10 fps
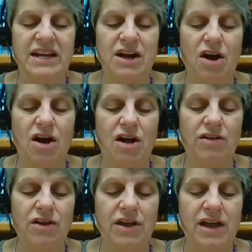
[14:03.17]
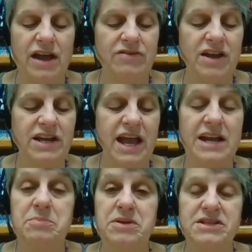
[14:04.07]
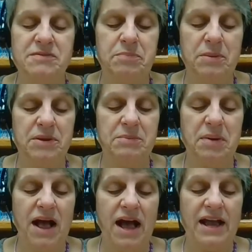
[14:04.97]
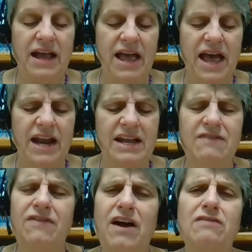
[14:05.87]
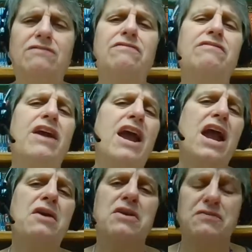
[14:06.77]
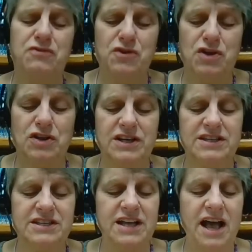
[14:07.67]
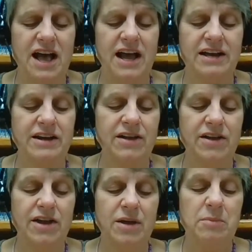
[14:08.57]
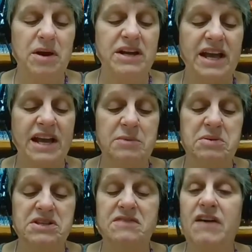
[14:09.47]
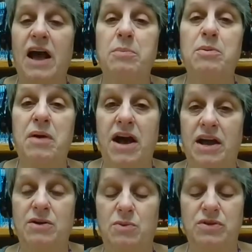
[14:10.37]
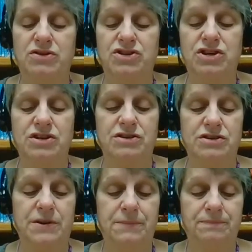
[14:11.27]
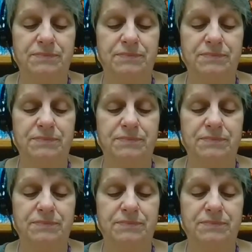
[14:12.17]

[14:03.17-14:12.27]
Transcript: ate it all, and then he ate a piece of pumpkin pie, and he felt very full inside. But he ate a piece of apple pie with cheese.